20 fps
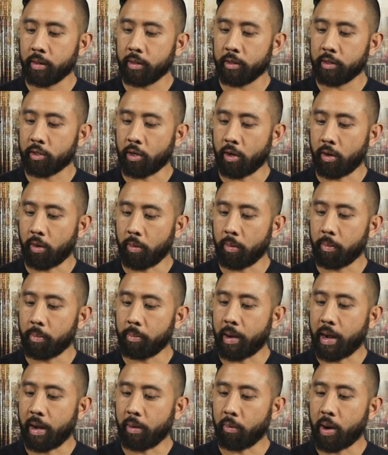So
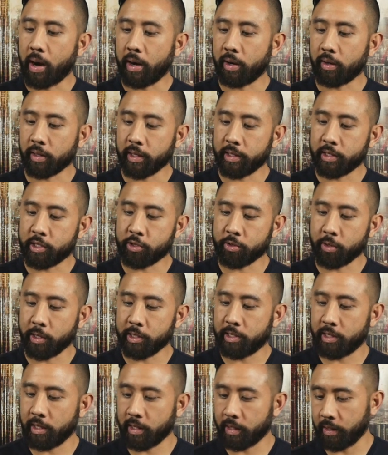my wireless
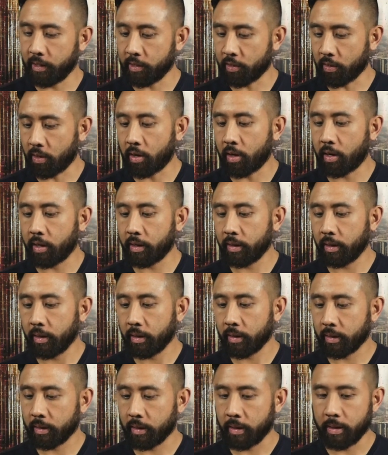joystick is on.
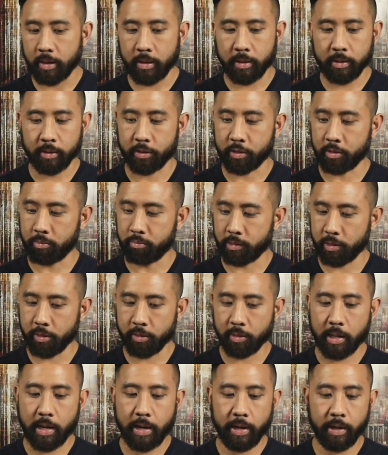There's a
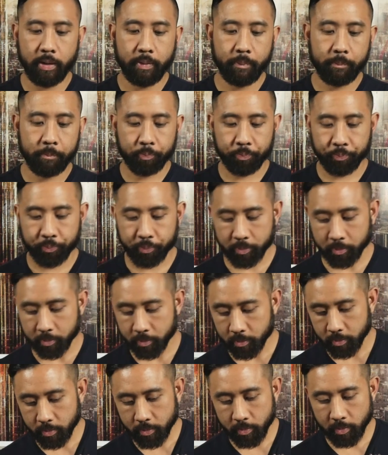blue light.
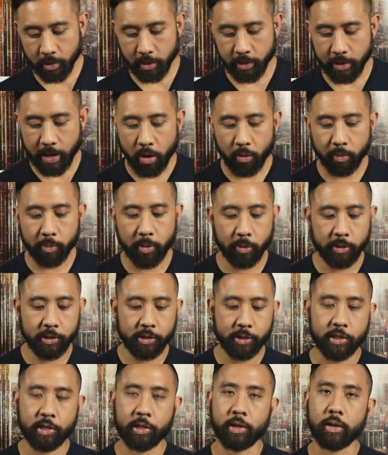Now I'm going
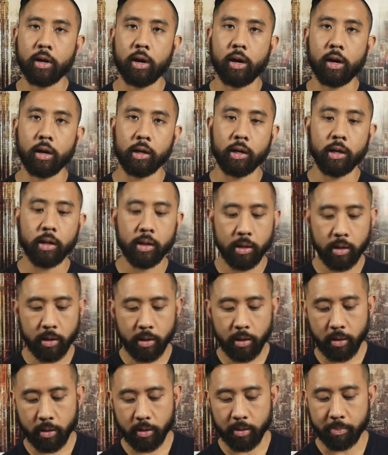to turn on
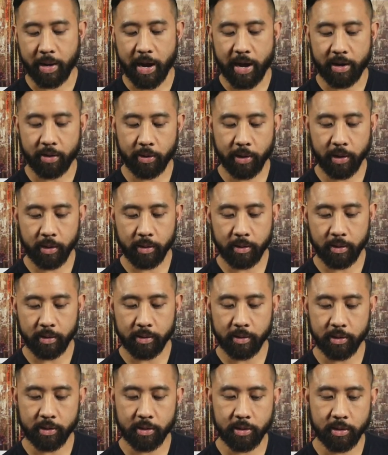the battery,
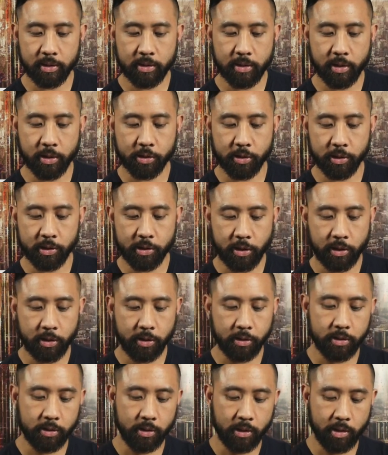and this essentially
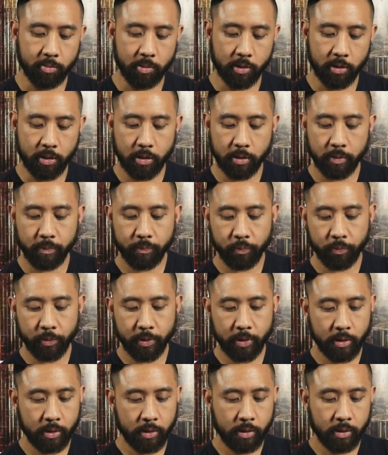turns the gimbal on.
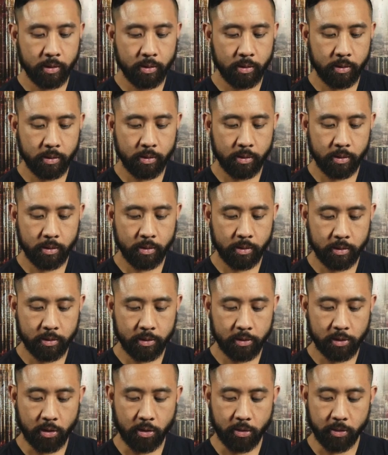
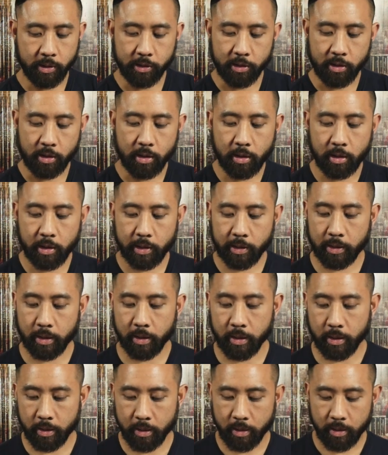So it's on.